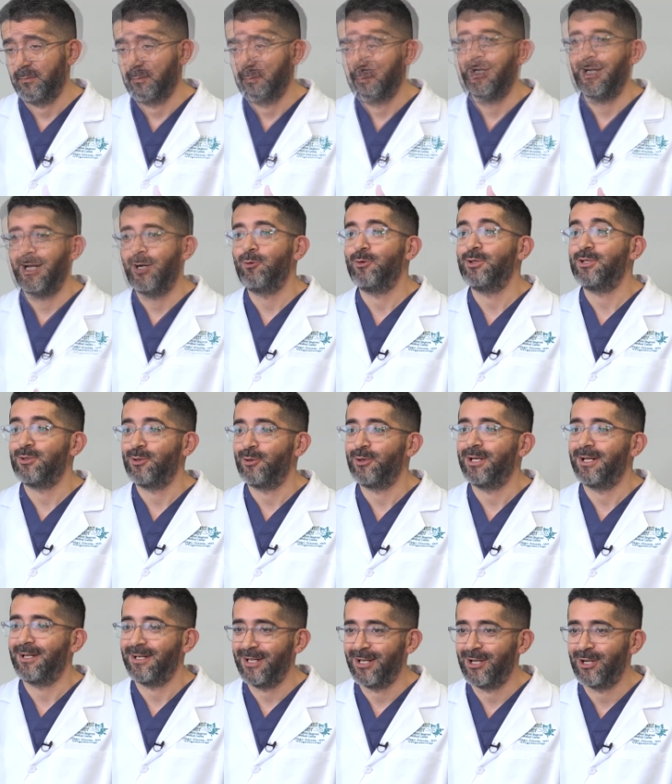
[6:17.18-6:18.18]
How is
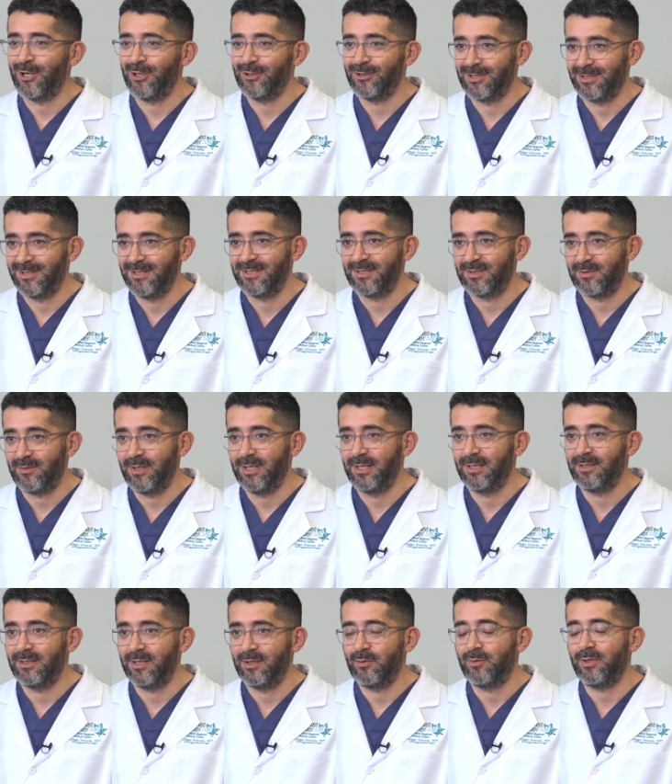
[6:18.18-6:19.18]
urinary incontinence
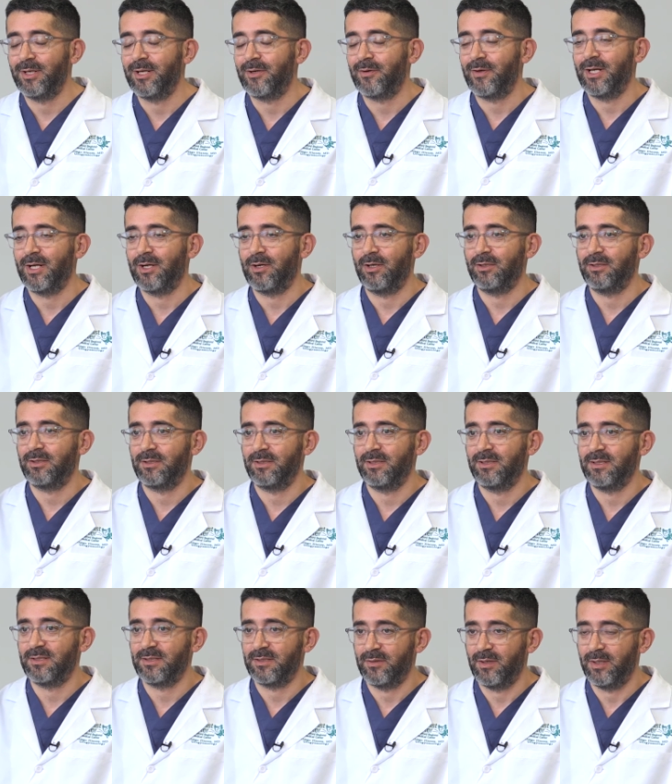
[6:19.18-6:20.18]
treated? Urinary
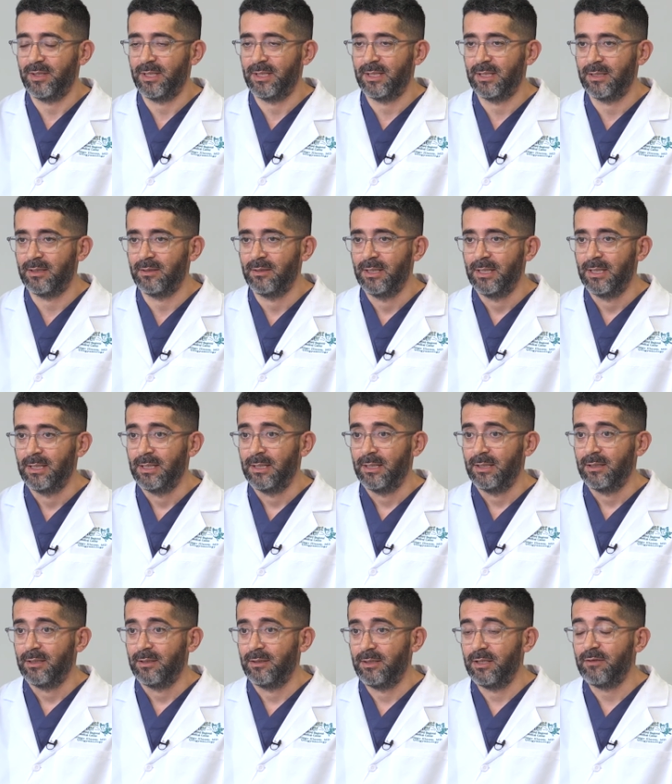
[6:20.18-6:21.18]
incontinence is treated in
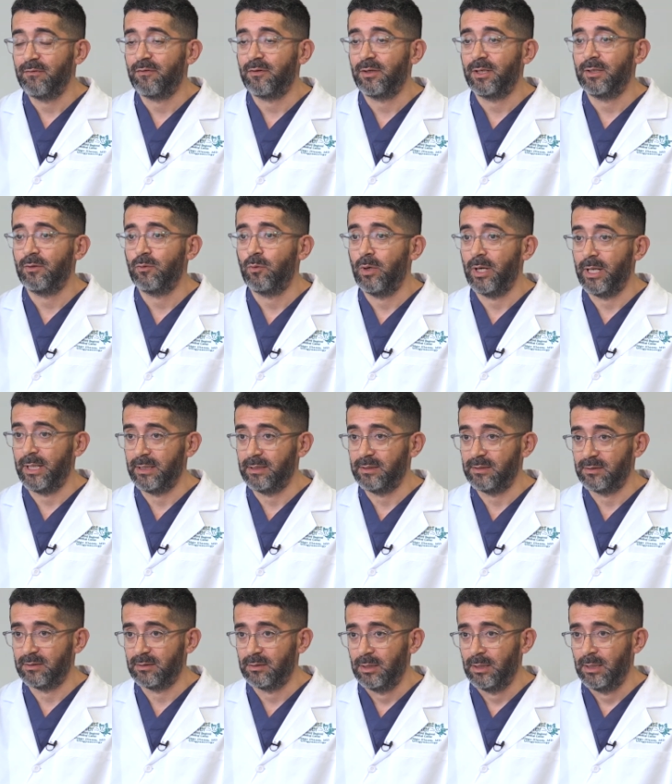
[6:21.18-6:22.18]
different
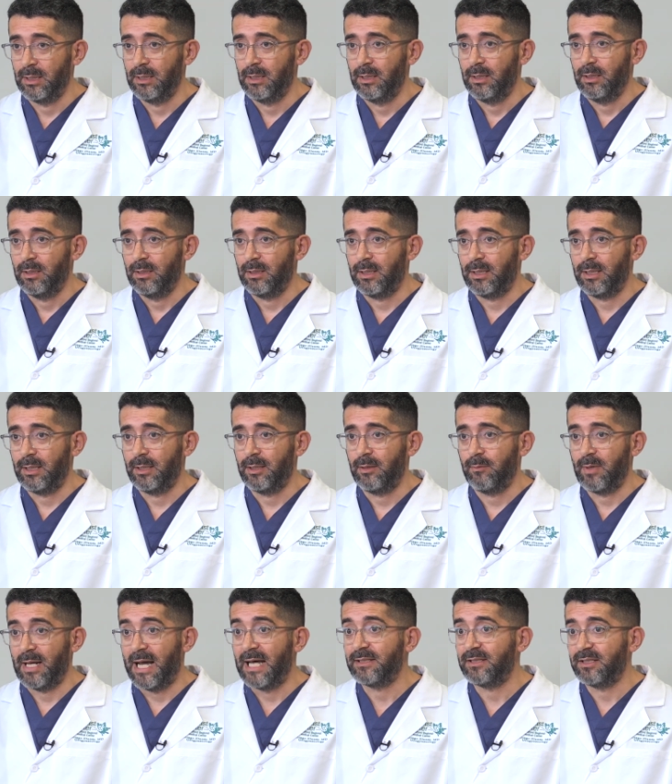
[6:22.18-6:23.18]
ways,
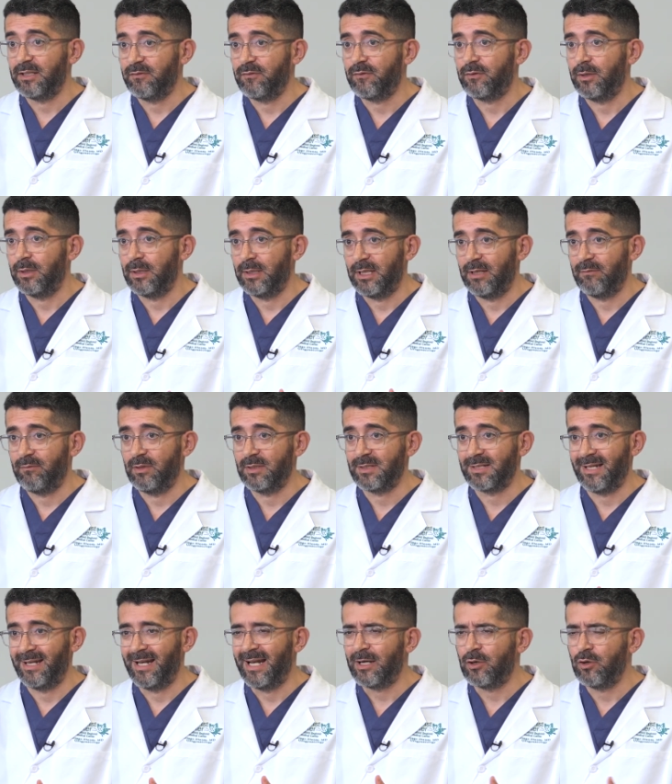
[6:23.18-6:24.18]
at different
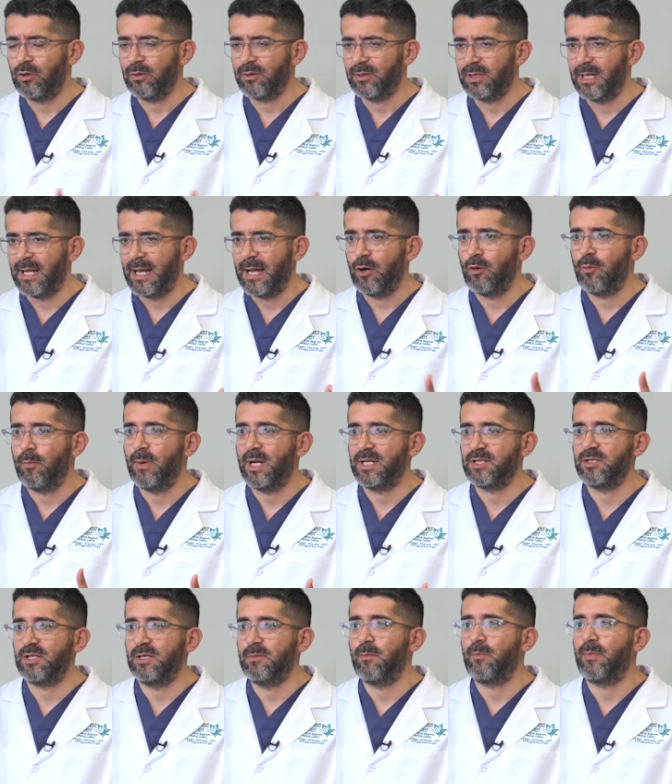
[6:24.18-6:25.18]
levels, and according how
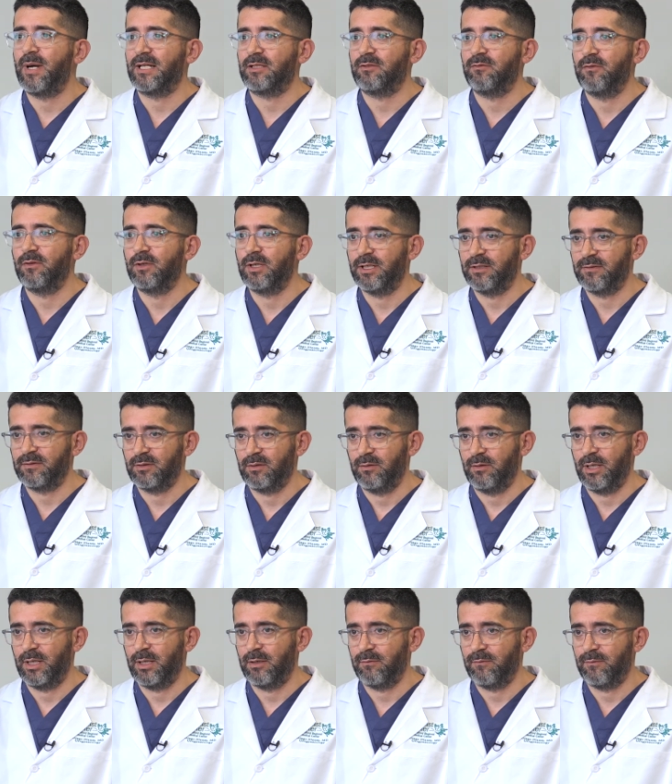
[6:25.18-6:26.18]
much impactful is
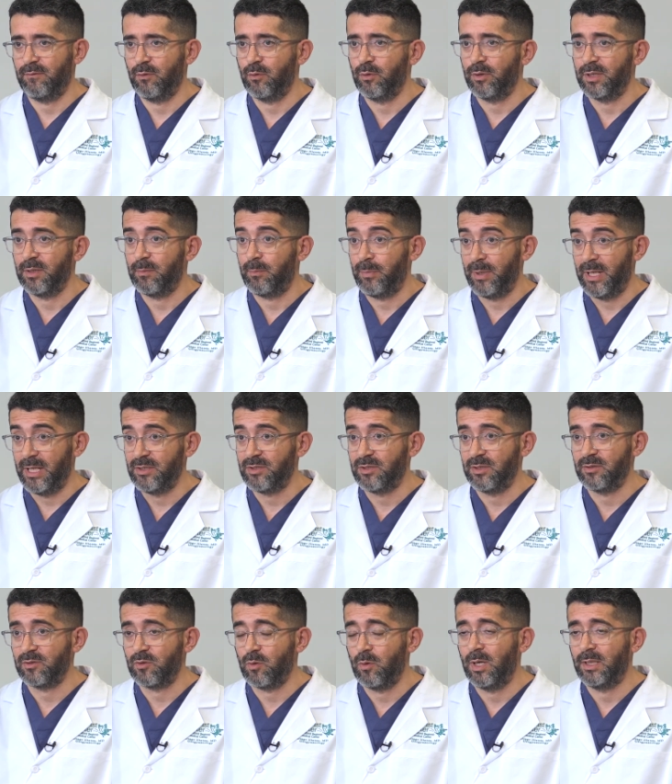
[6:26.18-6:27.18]
for the
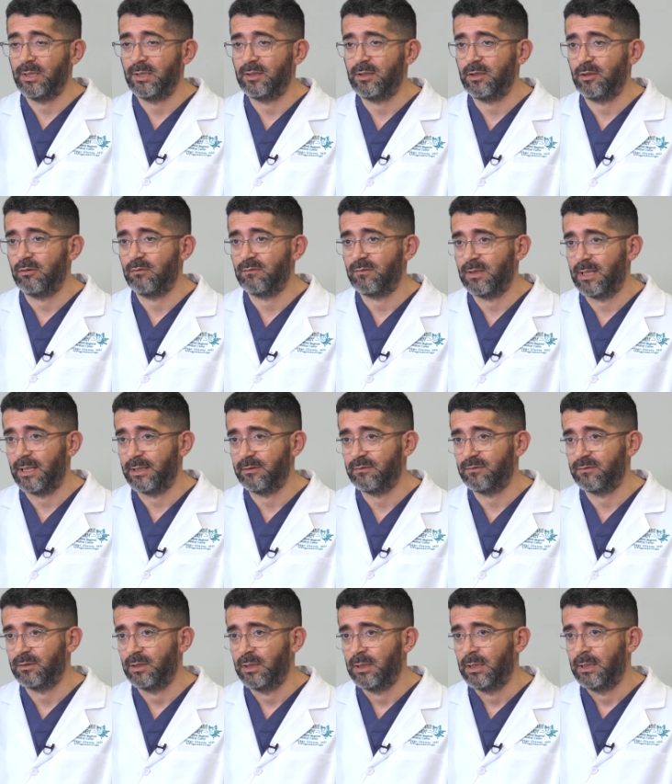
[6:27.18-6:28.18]
patient's quality of
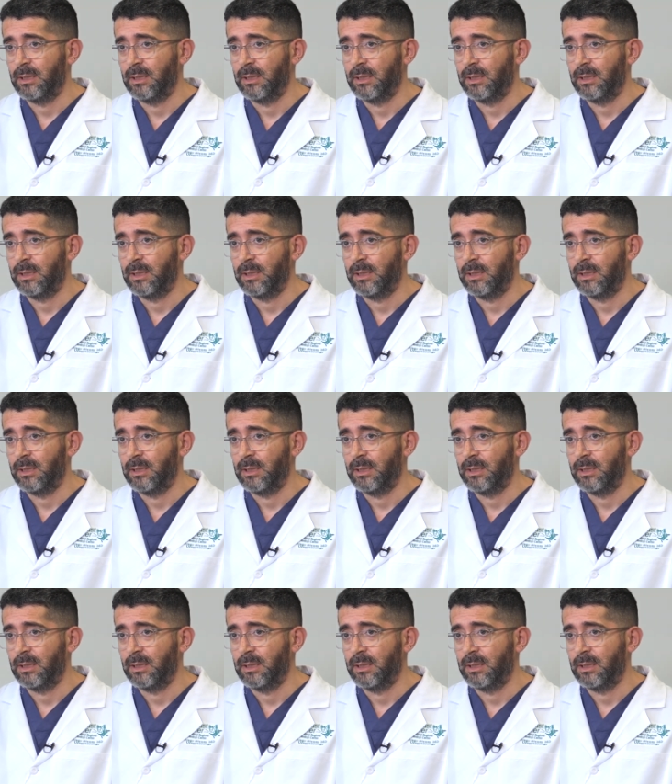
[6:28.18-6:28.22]
life.